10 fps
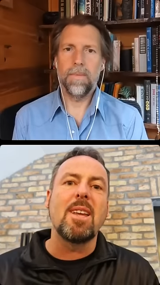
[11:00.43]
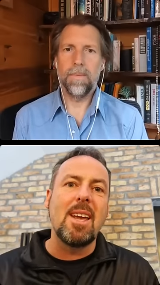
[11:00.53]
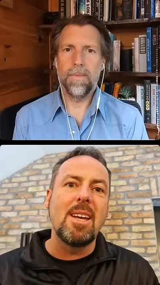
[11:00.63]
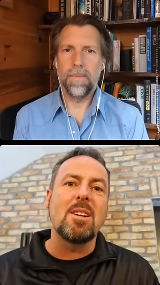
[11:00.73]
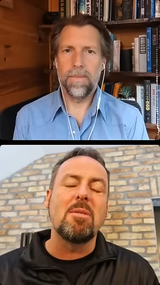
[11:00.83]
Speaker 1: the
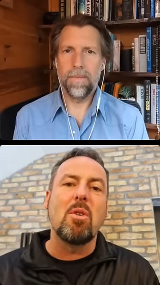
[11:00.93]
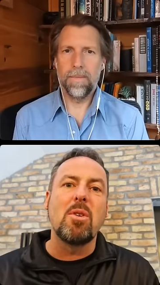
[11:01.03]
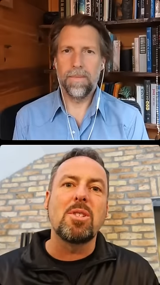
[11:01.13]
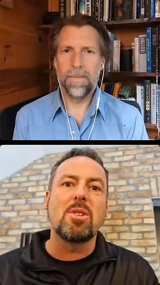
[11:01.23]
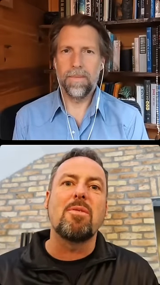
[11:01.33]
heat and
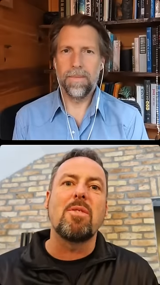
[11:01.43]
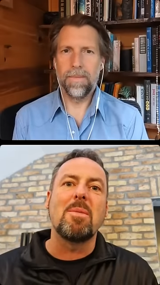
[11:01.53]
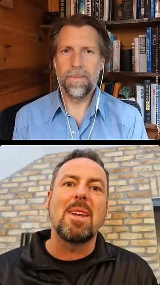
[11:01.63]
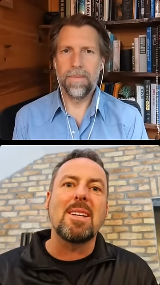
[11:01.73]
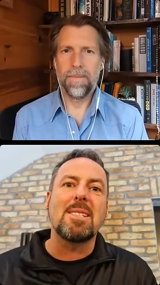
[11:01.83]
moisture
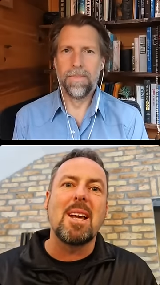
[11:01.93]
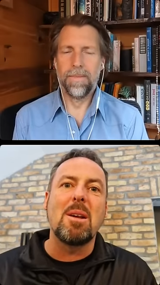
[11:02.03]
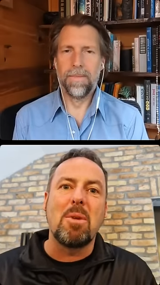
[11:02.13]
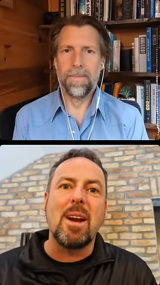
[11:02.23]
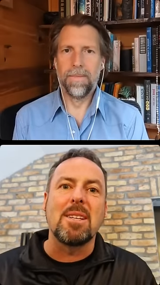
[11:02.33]
from the
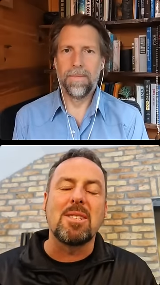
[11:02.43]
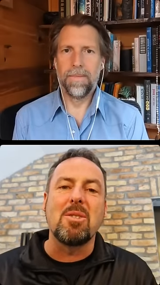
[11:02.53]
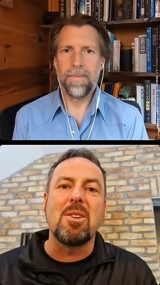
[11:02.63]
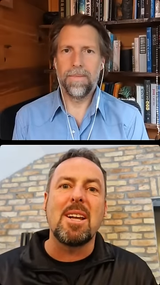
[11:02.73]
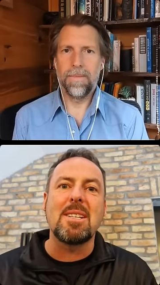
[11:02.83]
exhale breath,
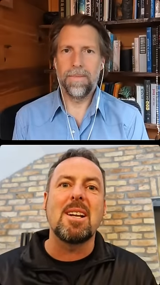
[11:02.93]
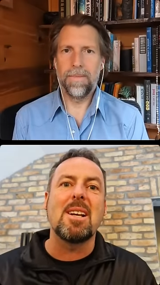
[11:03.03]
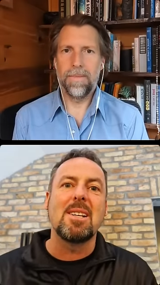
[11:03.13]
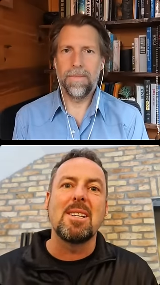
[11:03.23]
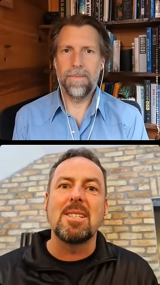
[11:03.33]
so you're less
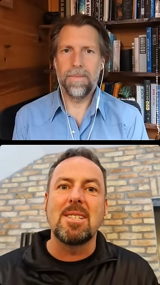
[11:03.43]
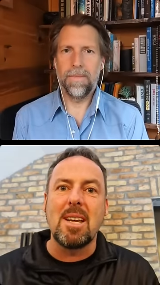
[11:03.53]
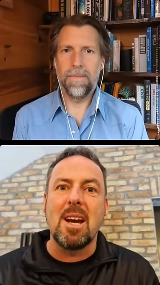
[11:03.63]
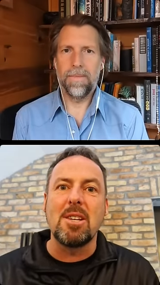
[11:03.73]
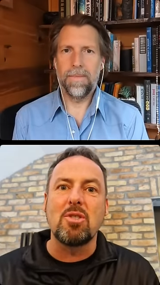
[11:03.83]
likely to
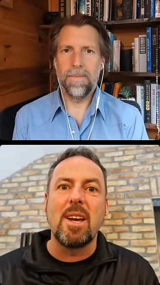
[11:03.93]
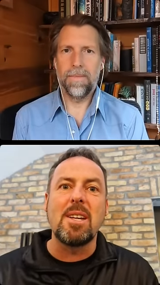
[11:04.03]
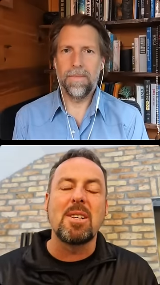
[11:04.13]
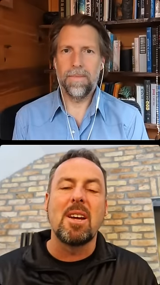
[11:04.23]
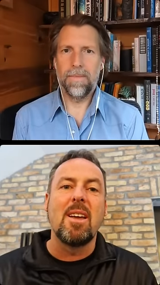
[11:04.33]

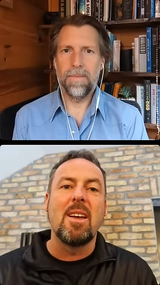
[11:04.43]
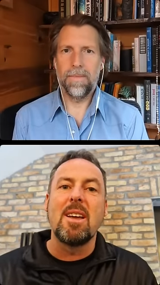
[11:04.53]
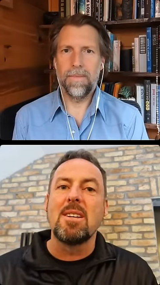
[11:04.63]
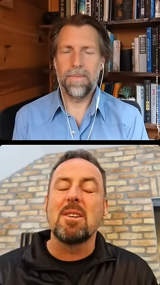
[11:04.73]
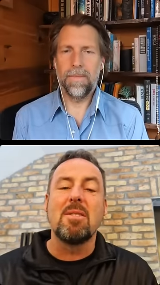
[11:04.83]
dehydrate.
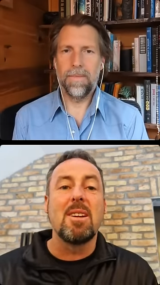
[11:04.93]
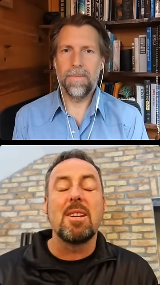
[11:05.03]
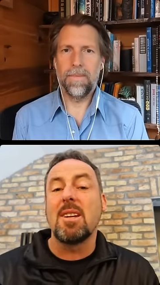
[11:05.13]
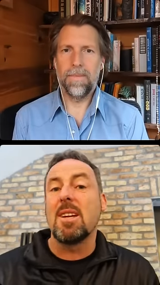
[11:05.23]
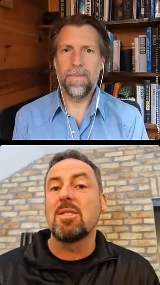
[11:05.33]
So
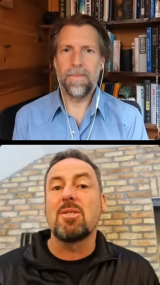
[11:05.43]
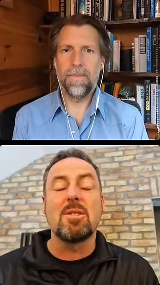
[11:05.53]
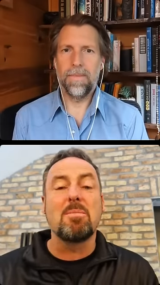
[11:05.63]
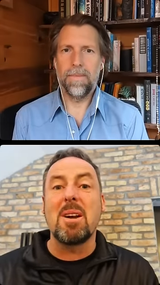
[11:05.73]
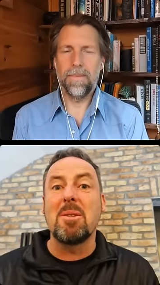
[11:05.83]
it's
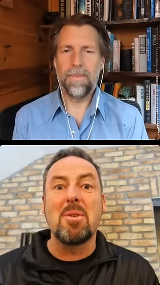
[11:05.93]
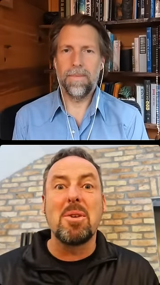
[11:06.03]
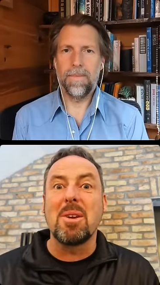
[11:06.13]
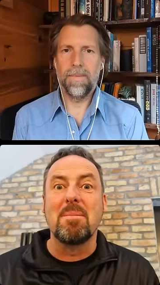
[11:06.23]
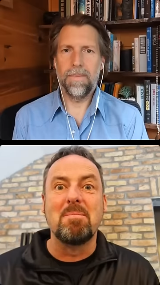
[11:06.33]
just better
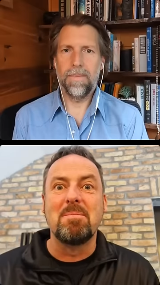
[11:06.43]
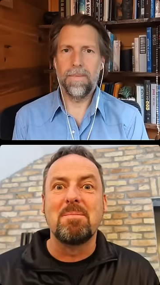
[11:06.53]
breathing.